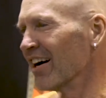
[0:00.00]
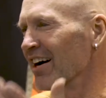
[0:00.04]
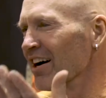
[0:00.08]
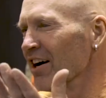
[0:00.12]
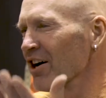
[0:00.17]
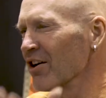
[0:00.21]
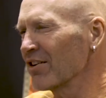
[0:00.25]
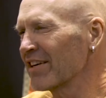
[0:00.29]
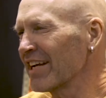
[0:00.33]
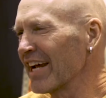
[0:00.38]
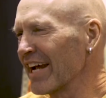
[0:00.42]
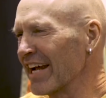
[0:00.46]

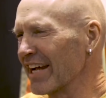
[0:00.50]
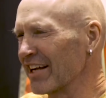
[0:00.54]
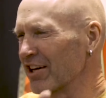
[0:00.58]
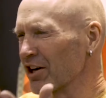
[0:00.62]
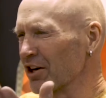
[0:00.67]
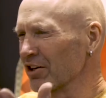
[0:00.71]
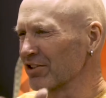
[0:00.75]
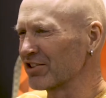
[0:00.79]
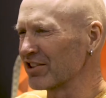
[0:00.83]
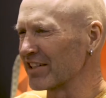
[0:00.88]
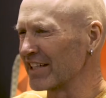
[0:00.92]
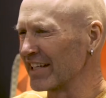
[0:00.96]
Okay,
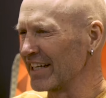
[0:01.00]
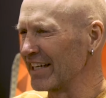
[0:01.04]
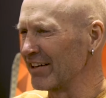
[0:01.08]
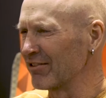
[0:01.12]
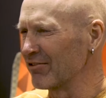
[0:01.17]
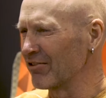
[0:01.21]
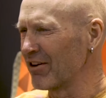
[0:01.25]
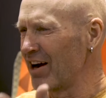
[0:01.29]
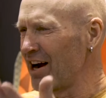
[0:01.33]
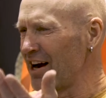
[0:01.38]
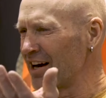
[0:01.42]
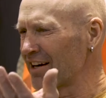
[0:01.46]
go ski
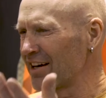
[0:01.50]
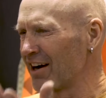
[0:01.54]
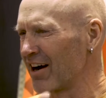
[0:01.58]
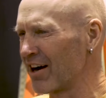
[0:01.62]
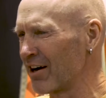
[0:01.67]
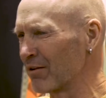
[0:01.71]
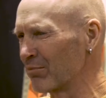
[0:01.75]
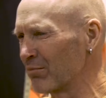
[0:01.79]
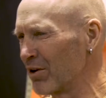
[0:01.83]
rock hard